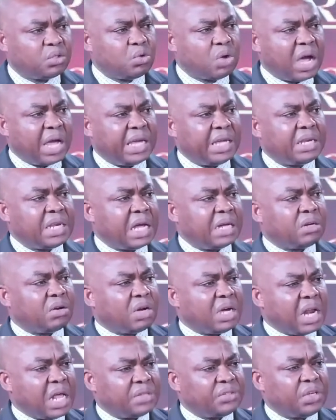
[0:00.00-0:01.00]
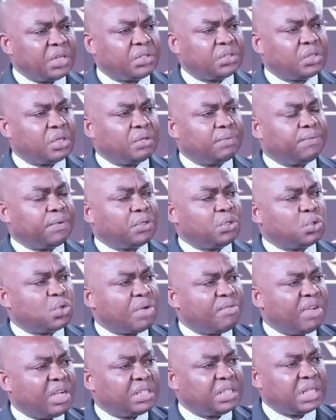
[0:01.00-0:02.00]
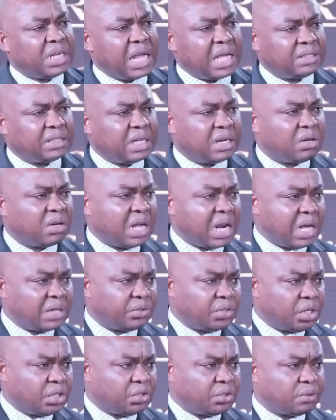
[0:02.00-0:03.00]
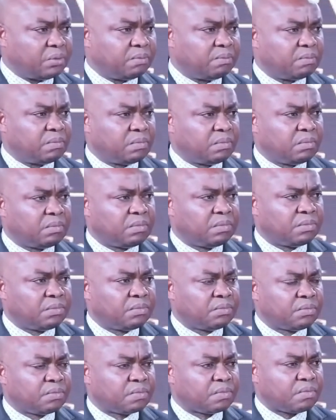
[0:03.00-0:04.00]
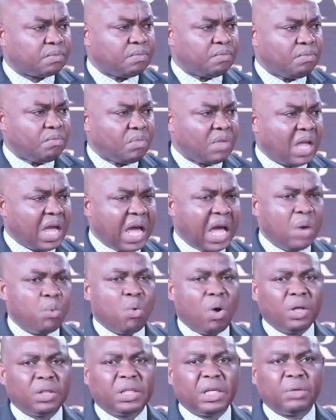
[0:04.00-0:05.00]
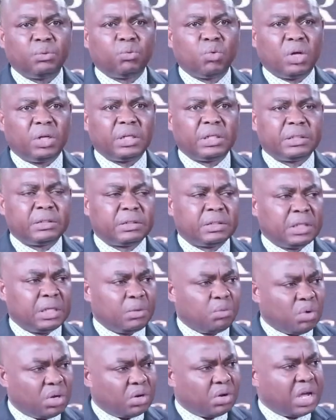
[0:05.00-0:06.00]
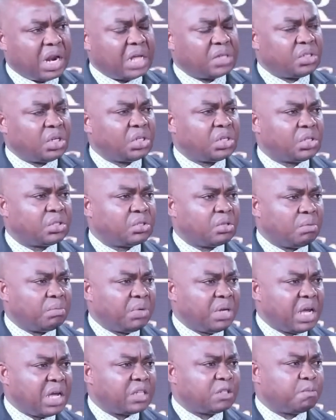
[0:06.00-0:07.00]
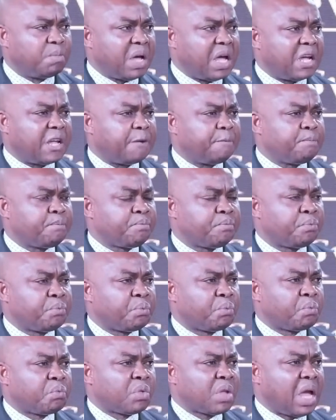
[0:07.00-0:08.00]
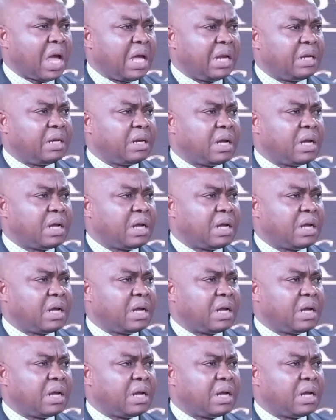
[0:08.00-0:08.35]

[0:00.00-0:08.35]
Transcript: you are in that organization for you to evangelize that organization. I worked in one organization some years back, and